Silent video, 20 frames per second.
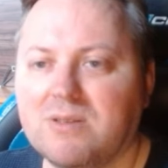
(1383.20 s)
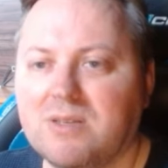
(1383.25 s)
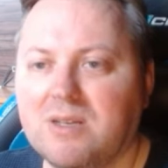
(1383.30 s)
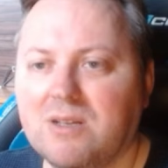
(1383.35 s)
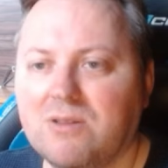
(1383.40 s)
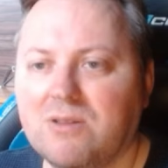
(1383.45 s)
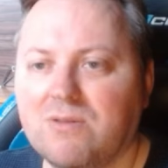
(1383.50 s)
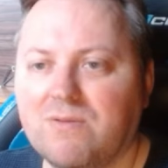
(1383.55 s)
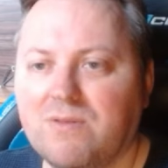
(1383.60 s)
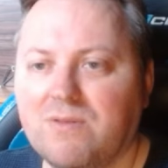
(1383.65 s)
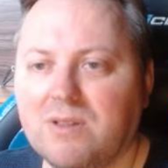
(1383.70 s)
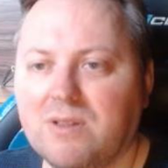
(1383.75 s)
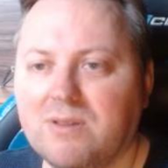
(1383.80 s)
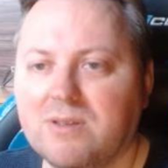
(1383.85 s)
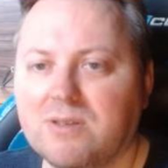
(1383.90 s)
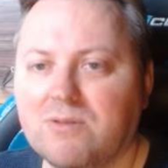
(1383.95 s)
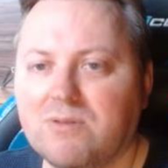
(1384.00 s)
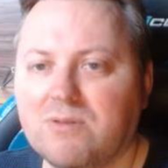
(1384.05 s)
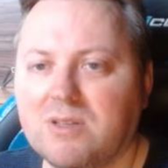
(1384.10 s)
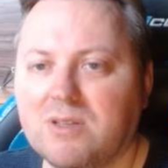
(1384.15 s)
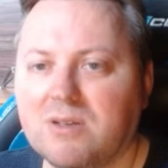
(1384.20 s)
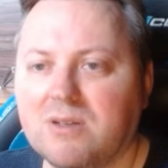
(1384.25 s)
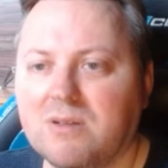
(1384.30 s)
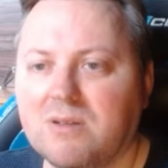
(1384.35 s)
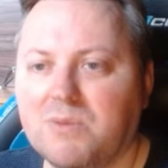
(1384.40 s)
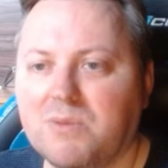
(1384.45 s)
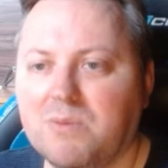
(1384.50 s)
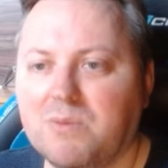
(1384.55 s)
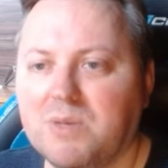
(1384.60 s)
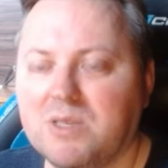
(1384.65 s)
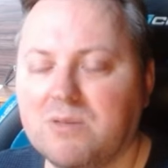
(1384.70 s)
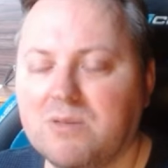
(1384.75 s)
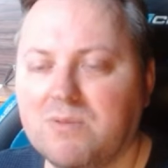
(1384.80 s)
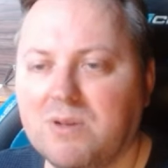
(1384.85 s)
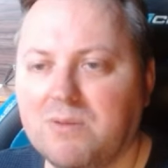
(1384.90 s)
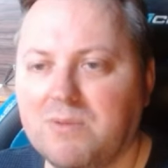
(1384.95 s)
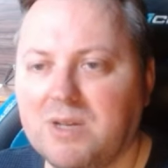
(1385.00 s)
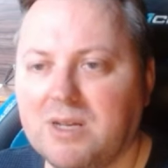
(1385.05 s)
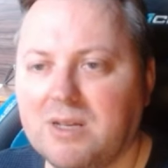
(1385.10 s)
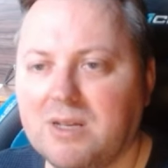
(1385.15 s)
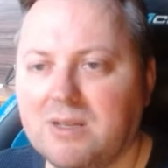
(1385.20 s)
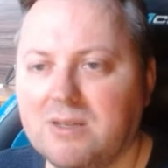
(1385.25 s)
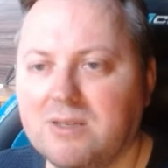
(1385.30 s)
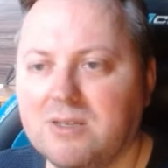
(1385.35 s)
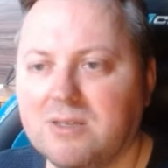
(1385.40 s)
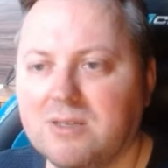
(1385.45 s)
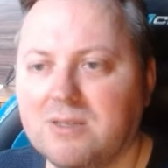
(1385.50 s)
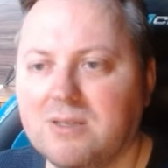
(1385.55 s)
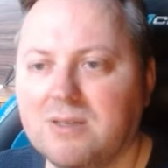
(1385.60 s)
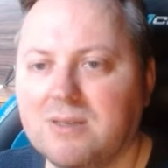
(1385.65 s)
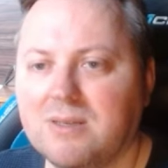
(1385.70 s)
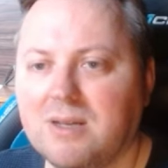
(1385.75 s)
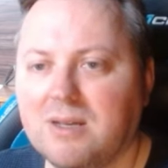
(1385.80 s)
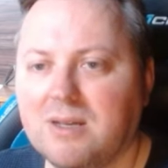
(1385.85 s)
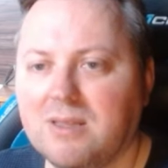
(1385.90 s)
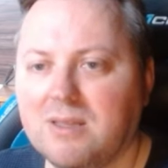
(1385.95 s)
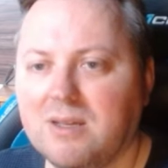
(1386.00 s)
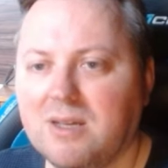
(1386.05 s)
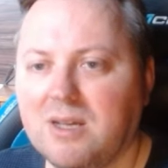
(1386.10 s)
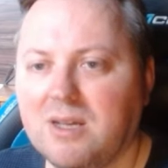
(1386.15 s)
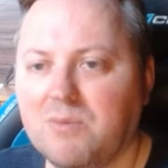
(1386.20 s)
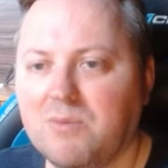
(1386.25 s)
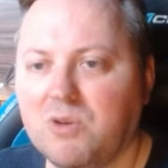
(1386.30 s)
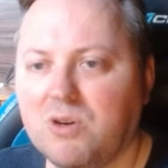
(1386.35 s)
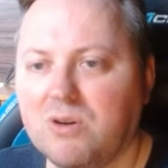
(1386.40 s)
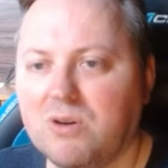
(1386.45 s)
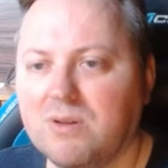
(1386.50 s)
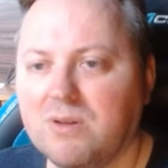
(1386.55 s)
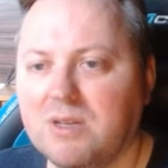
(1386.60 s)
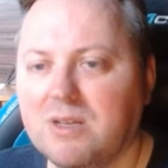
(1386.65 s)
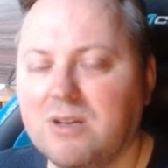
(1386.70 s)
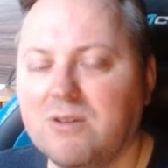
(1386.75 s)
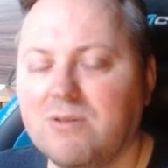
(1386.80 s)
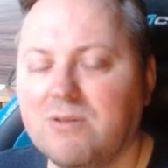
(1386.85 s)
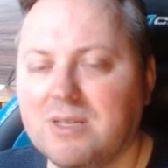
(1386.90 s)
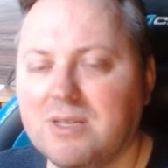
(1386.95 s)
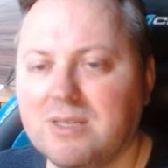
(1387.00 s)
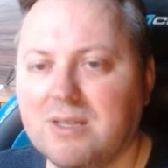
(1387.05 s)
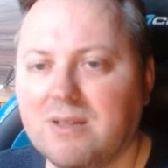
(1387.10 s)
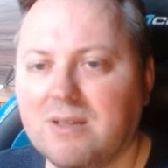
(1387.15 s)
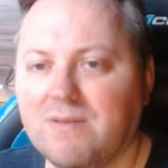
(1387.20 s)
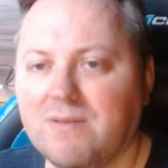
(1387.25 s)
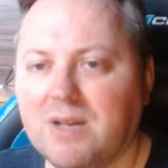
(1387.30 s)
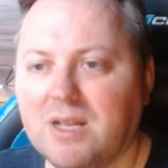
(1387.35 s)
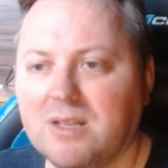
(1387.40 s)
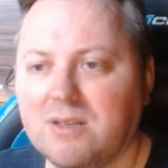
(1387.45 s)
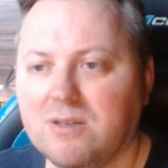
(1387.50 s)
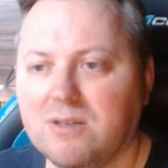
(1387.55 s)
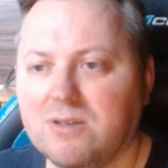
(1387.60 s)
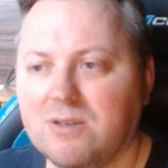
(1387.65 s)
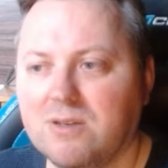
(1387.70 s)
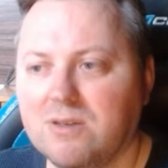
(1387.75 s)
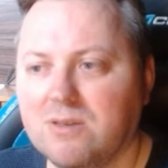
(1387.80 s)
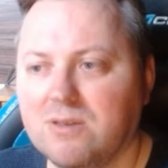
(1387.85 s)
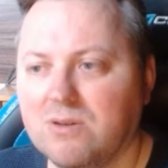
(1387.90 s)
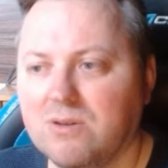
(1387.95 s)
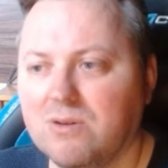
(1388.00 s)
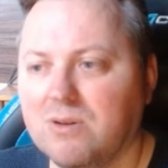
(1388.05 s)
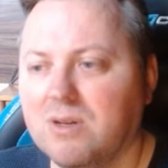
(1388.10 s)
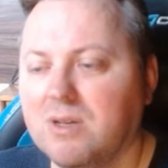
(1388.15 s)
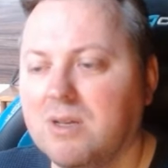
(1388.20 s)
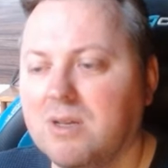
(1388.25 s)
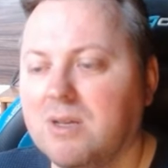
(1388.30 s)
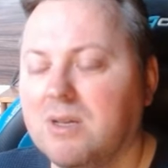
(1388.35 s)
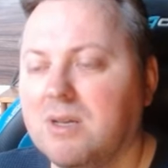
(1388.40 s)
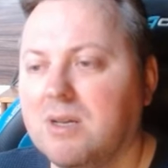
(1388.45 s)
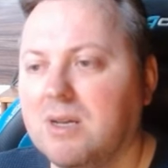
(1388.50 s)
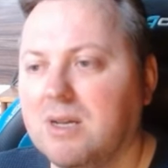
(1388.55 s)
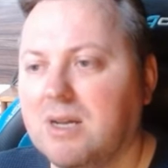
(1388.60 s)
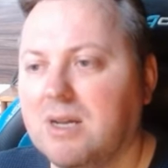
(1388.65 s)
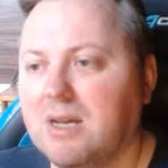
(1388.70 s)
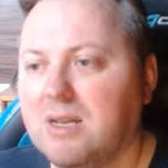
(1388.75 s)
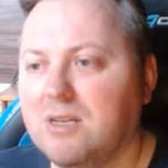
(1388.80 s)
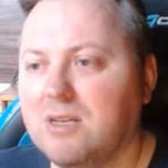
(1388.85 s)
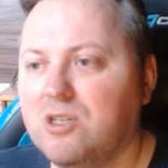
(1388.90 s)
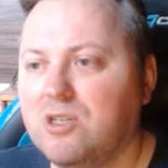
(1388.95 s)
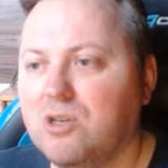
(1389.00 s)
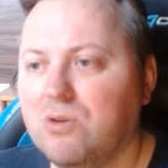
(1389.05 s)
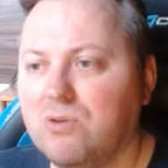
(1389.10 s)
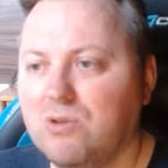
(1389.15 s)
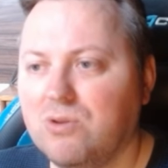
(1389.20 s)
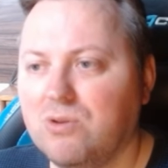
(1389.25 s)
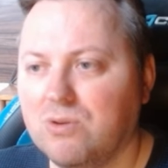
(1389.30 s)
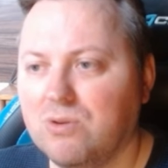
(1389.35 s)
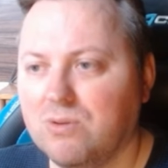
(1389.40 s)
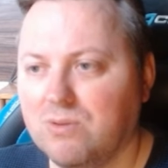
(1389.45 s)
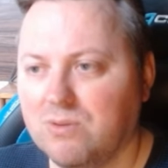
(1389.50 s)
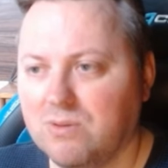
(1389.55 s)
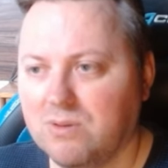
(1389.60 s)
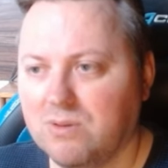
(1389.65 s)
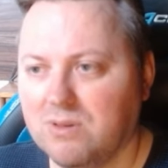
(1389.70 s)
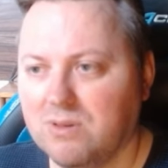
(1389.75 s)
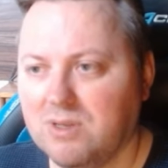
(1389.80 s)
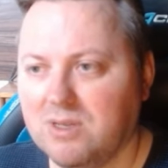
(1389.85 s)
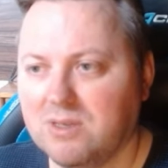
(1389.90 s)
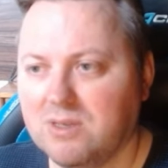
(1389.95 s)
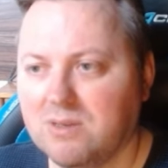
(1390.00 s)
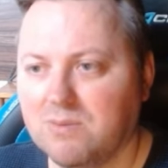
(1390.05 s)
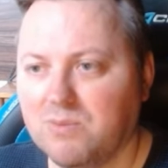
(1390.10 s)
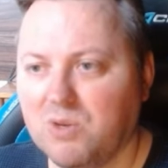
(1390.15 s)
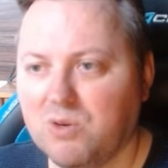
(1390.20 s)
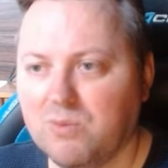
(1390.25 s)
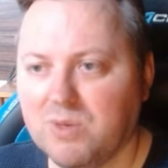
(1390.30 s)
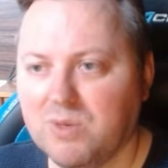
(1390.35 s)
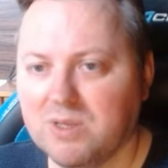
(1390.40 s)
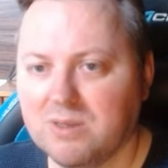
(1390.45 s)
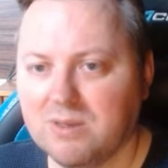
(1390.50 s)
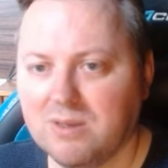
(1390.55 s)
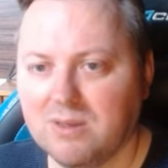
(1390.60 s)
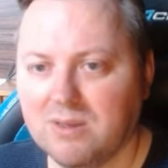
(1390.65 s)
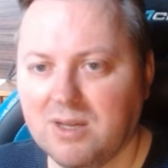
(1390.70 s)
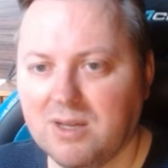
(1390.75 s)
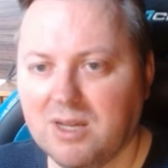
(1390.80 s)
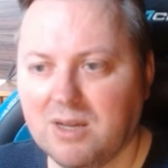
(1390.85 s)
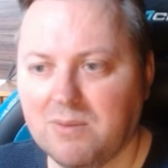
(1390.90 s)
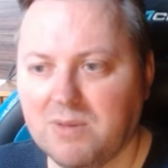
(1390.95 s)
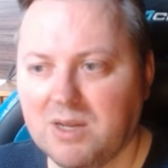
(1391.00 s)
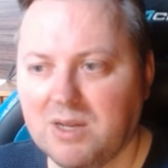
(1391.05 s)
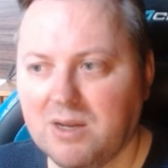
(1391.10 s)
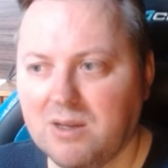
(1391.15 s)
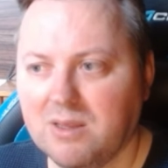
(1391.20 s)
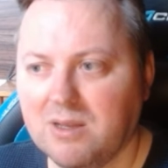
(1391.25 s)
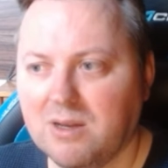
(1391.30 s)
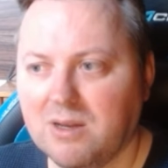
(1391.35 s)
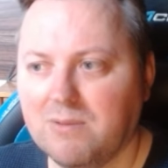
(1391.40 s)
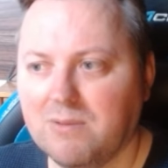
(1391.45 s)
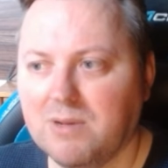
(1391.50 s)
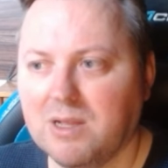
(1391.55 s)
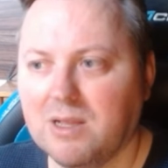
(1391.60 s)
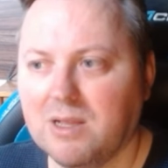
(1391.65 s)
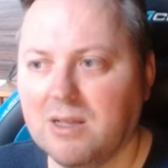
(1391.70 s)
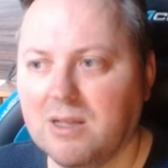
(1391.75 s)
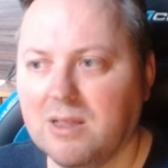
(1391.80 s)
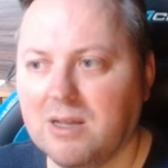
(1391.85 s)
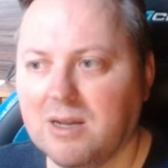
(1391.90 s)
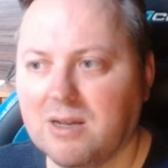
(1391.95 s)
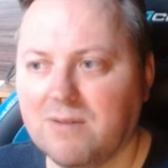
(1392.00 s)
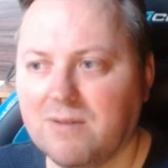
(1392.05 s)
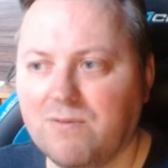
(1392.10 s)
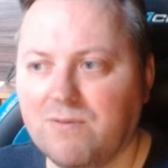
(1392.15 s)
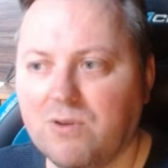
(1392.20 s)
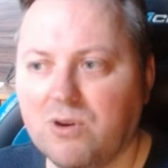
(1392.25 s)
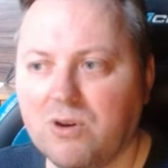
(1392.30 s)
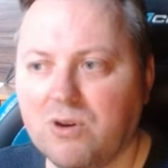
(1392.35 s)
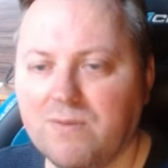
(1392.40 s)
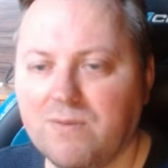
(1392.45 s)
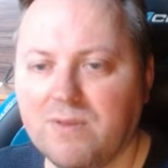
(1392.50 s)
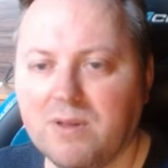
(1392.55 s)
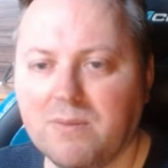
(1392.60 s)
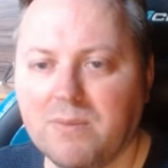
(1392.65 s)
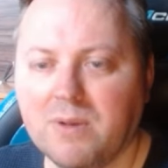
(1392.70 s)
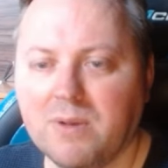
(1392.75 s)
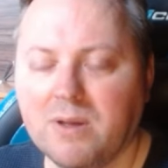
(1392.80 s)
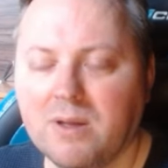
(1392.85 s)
yeah, to feel these critical moments when we can just decide the game or increase the advantage, yeah. So kind of showed you these moments in the game, yeah, there are, well, like 4 of them.